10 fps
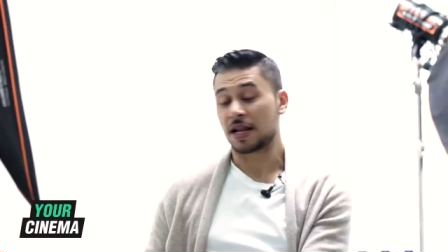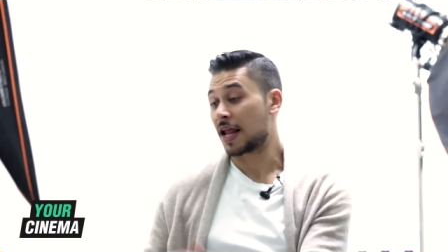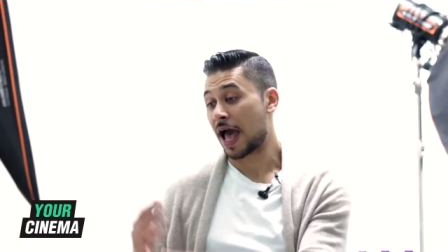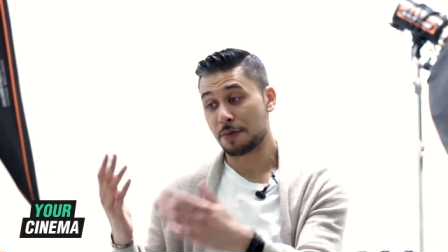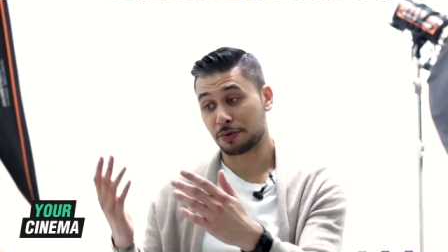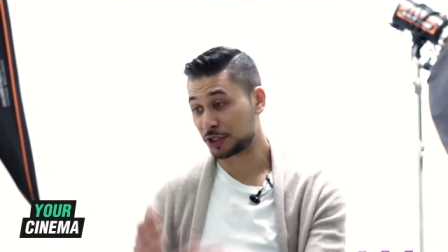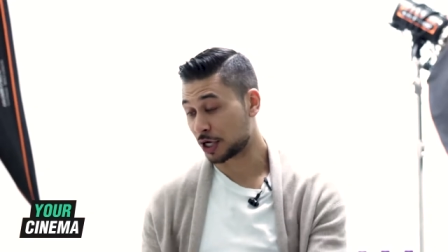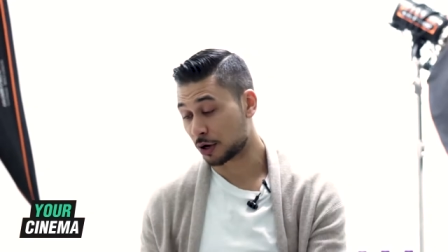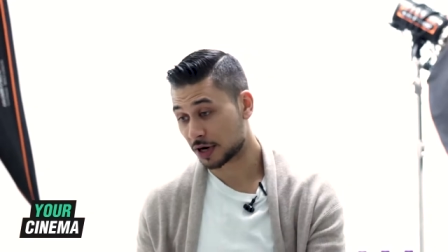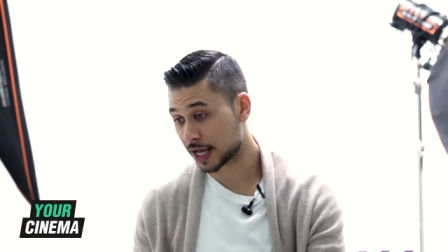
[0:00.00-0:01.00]
and that happened,
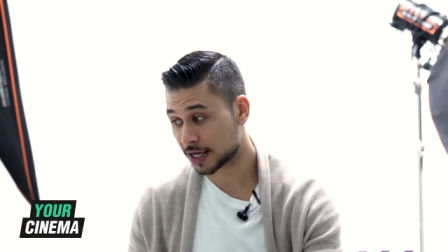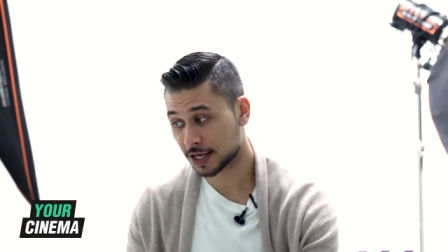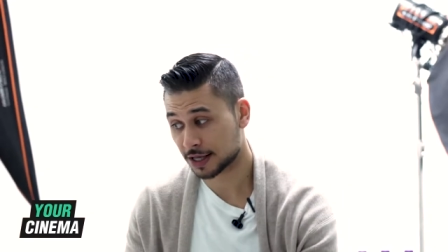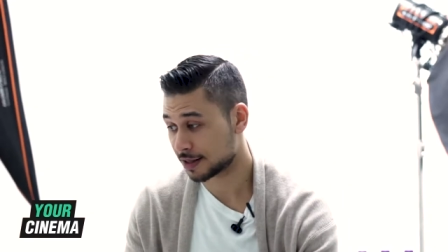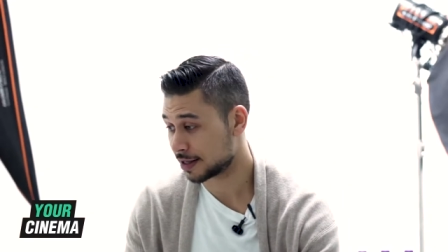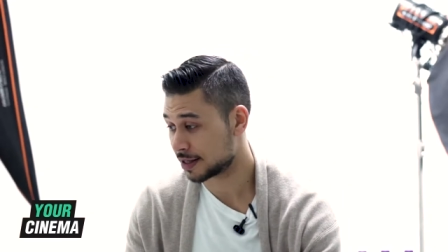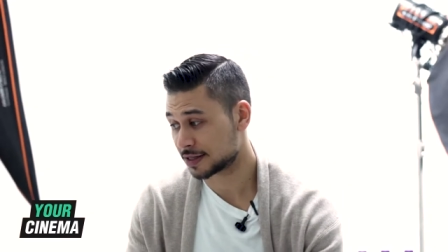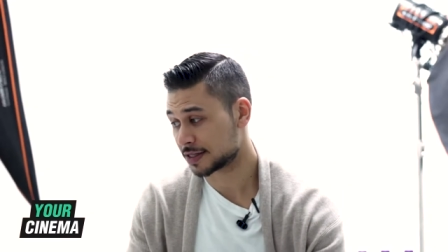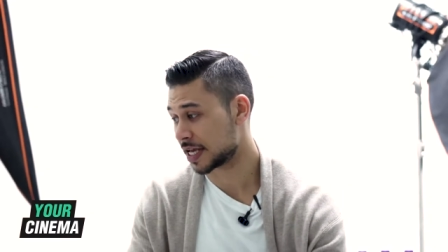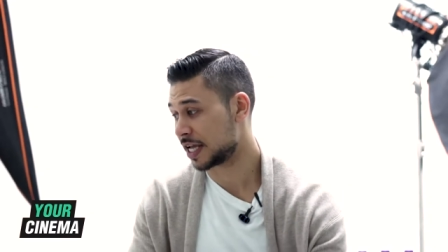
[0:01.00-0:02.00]
you know, like
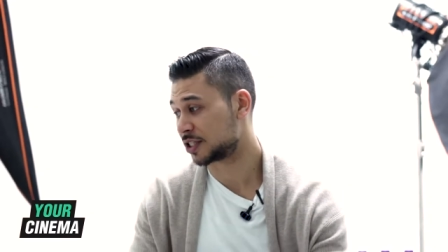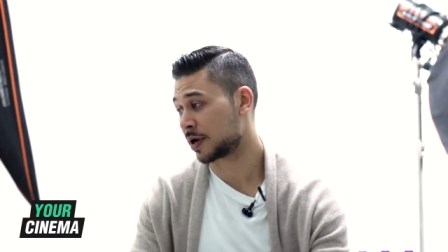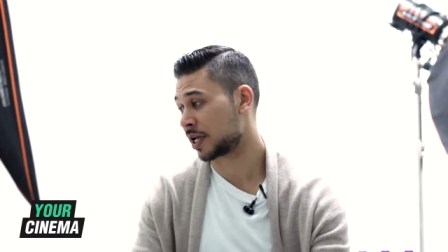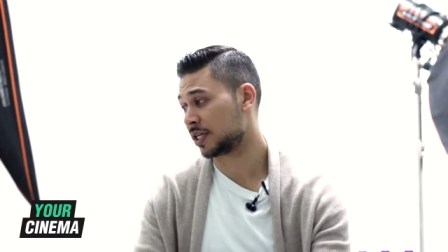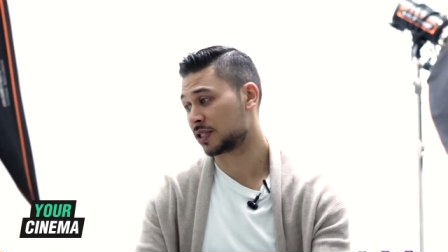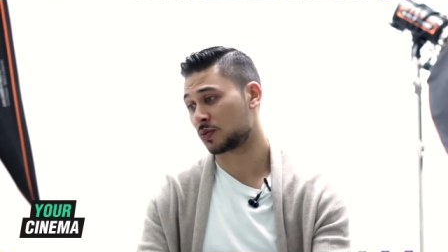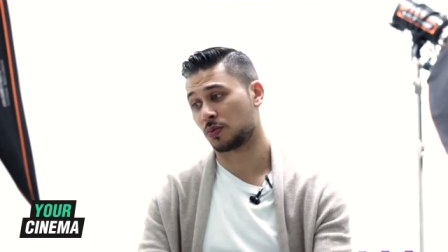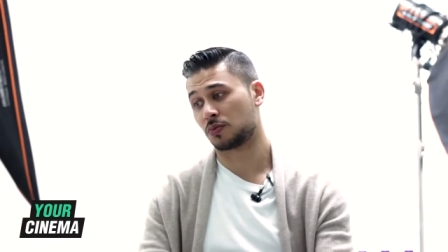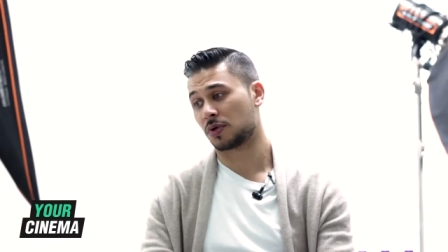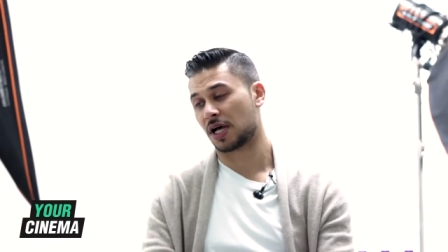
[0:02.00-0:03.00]
E20 is,
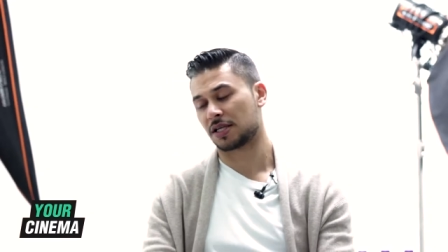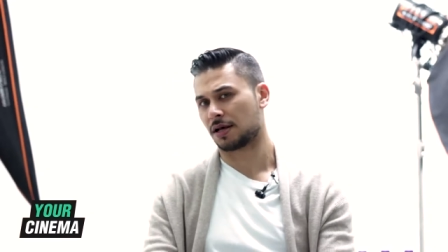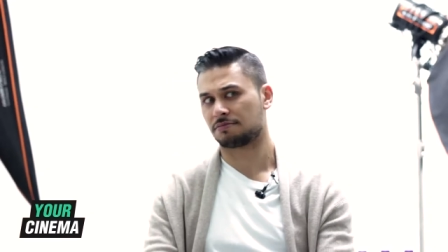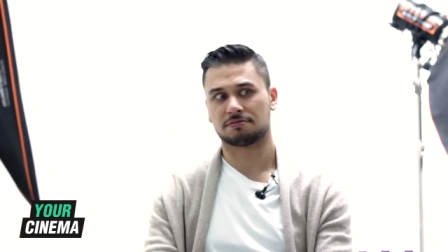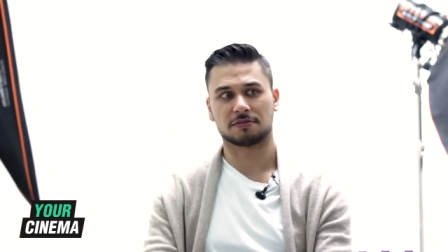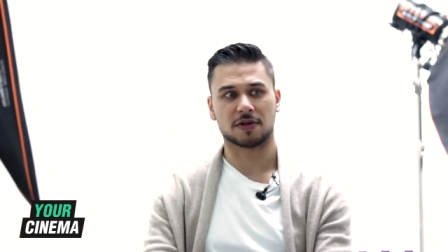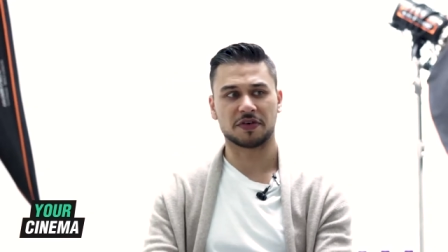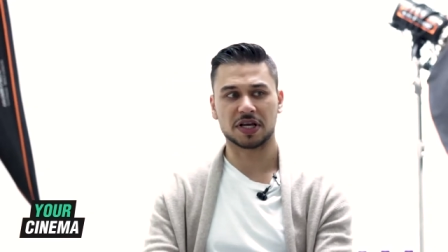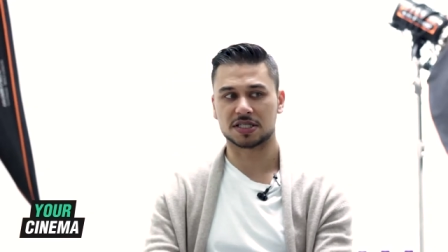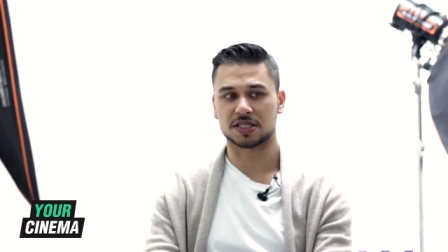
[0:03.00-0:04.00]
I, I
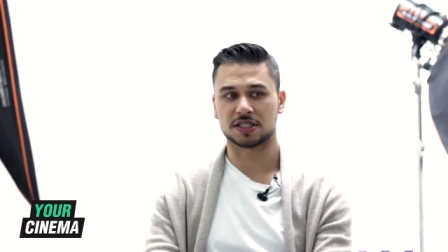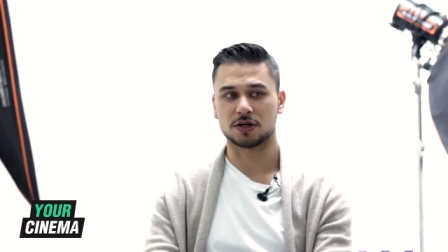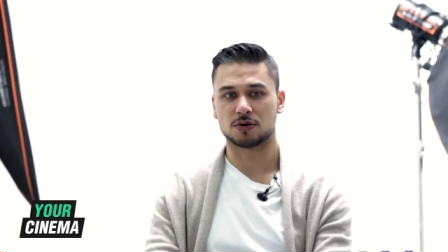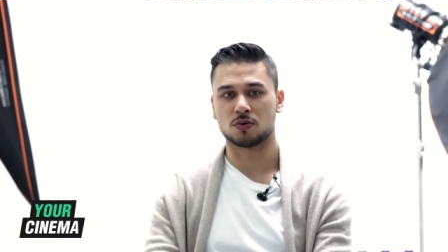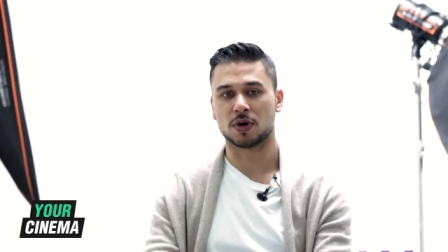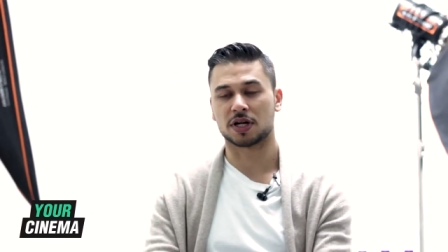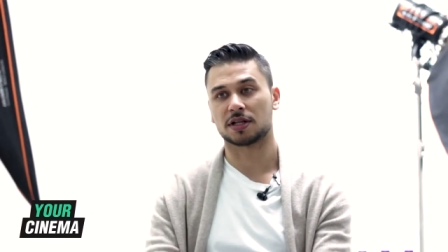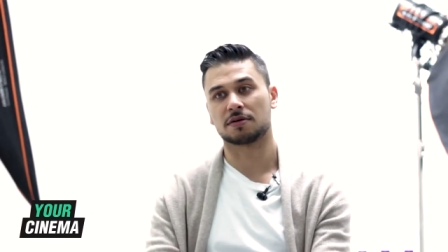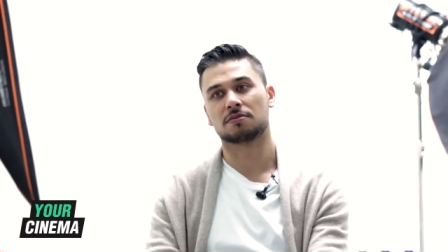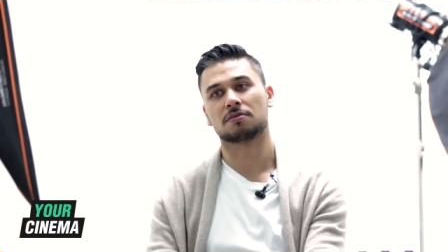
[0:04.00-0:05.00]
think it's still one of
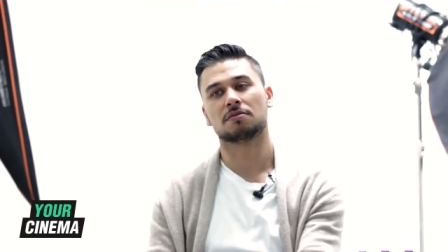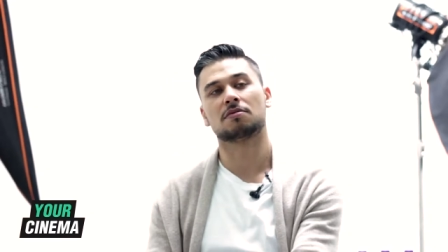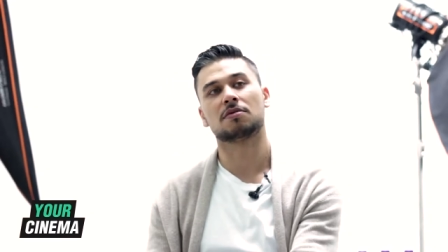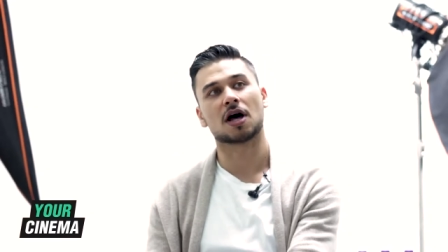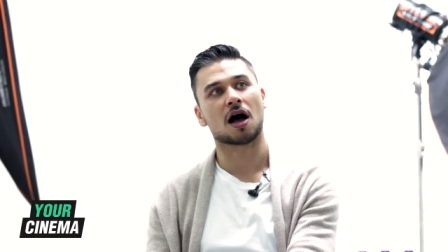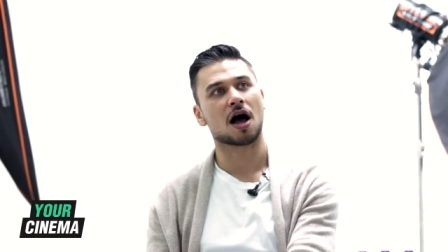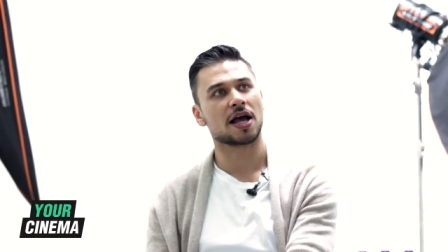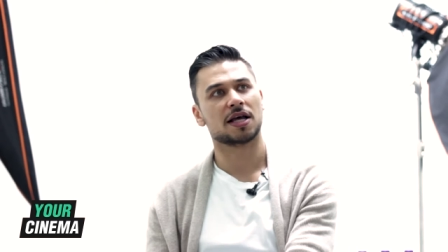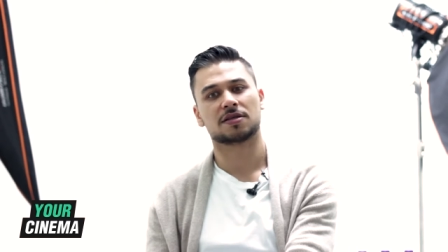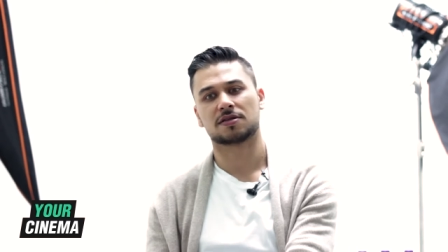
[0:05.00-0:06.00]
the, the
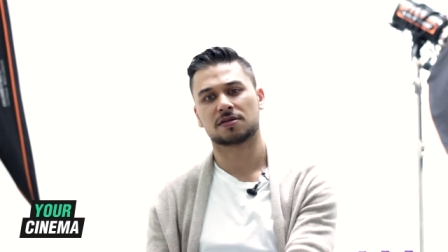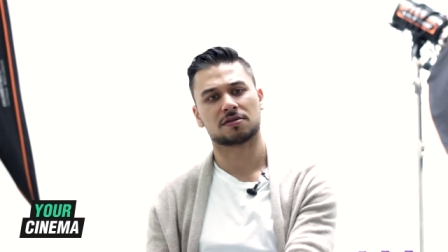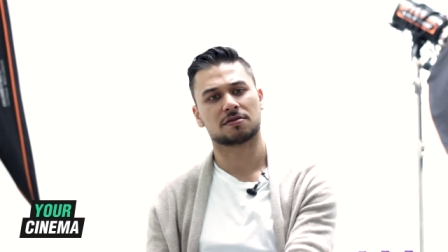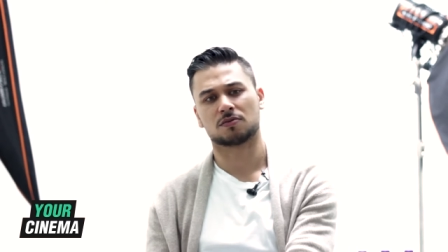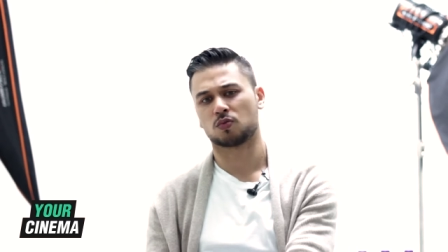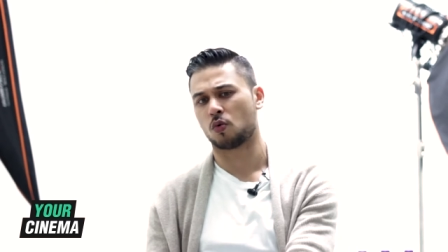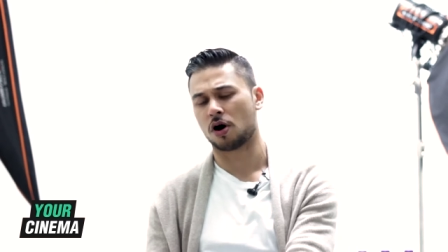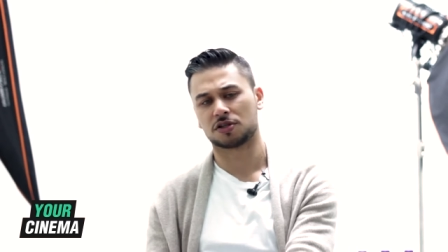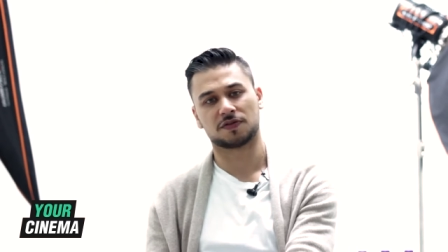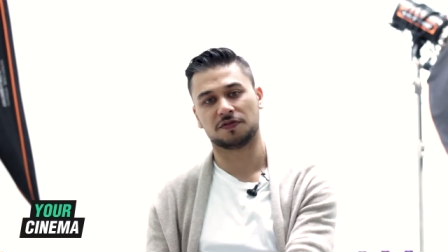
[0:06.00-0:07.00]
highest
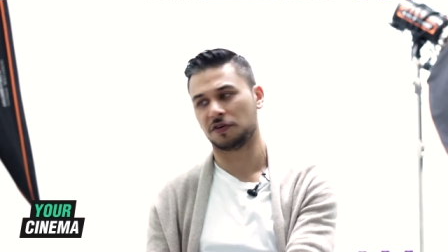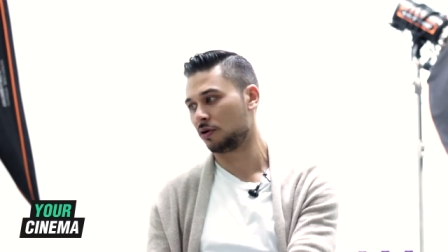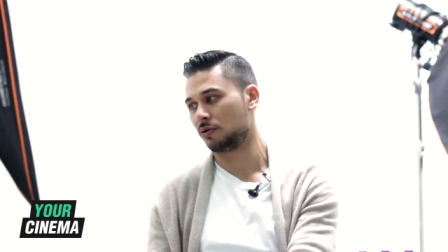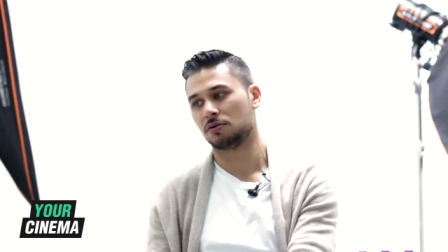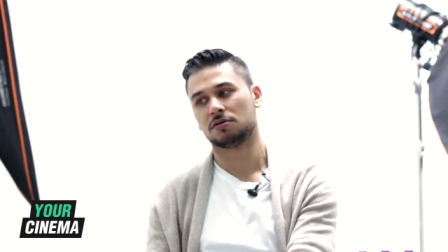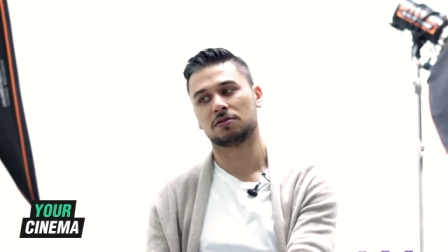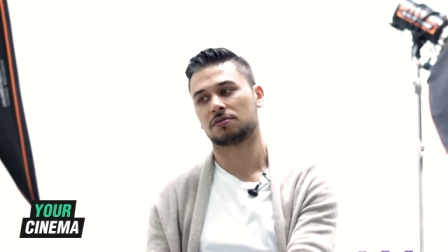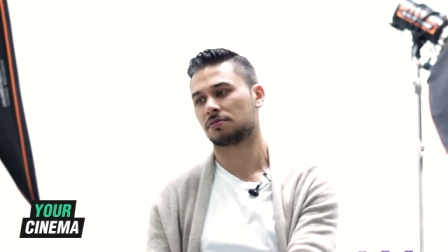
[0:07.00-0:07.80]
watched, viewed,